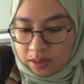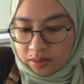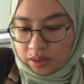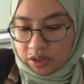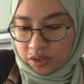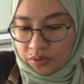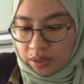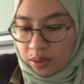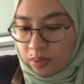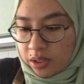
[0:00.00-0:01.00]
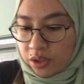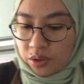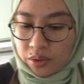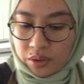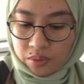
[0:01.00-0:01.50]
I just really want to
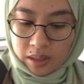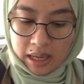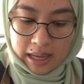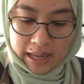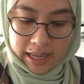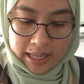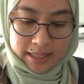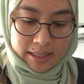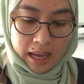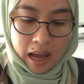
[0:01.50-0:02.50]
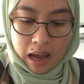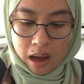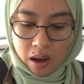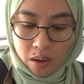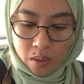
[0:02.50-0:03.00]
show you guys
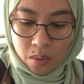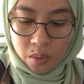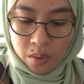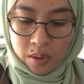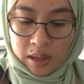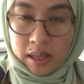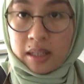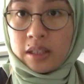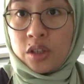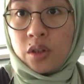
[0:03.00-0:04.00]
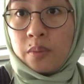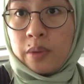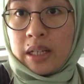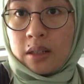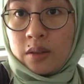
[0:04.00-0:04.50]
how the
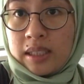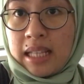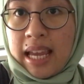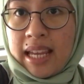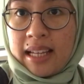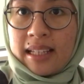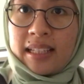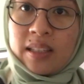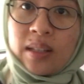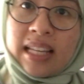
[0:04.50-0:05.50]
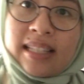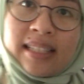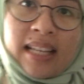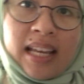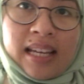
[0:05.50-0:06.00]
shortbread looks like. You can
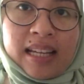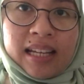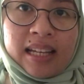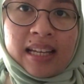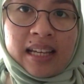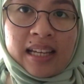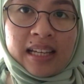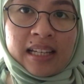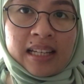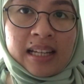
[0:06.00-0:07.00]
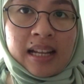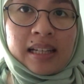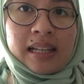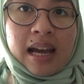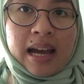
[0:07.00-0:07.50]
see,
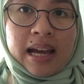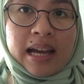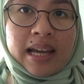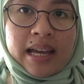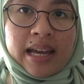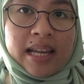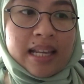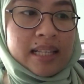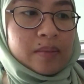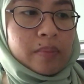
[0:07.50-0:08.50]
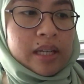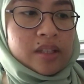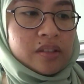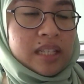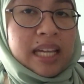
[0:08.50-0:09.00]
nice,
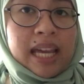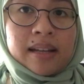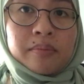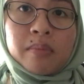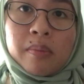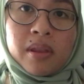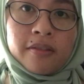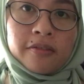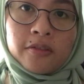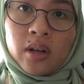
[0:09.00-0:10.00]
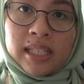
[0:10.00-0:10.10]
buttery, and remember the fork